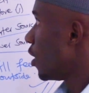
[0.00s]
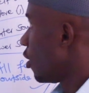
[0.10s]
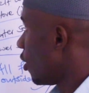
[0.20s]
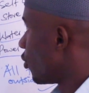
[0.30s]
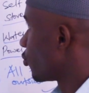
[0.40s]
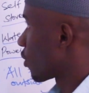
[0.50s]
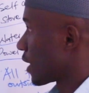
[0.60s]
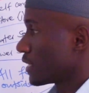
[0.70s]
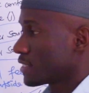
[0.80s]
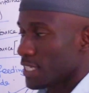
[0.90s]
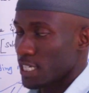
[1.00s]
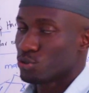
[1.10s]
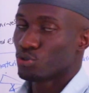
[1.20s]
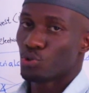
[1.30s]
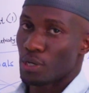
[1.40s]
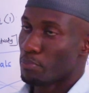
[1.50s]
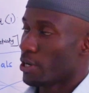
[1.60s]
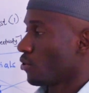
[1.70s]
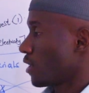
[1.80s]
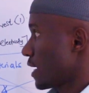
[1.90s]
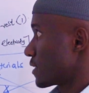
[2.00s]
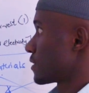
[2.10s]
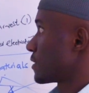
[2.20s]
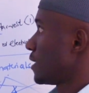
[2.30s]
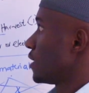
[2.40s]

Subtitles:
Or you can decide to do a biogas.